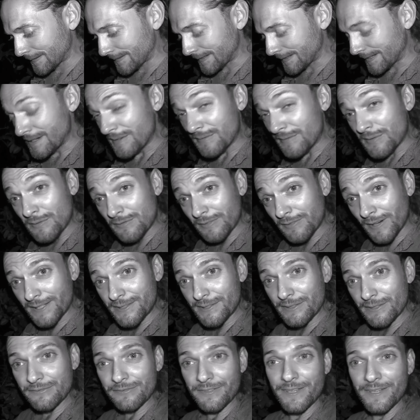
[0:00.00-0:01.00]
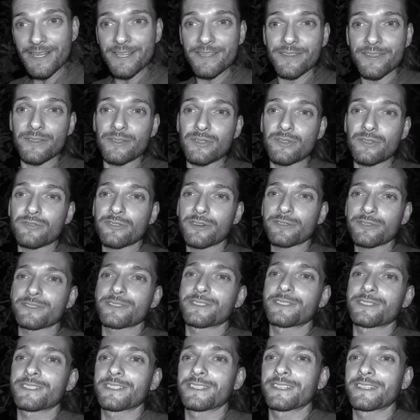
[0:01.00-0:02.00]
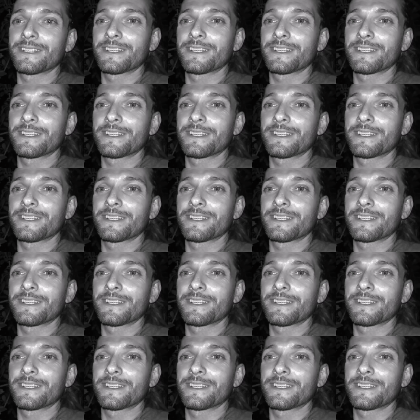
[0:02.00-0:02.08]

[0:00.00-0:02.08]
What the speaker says: And if you find the faith and trust,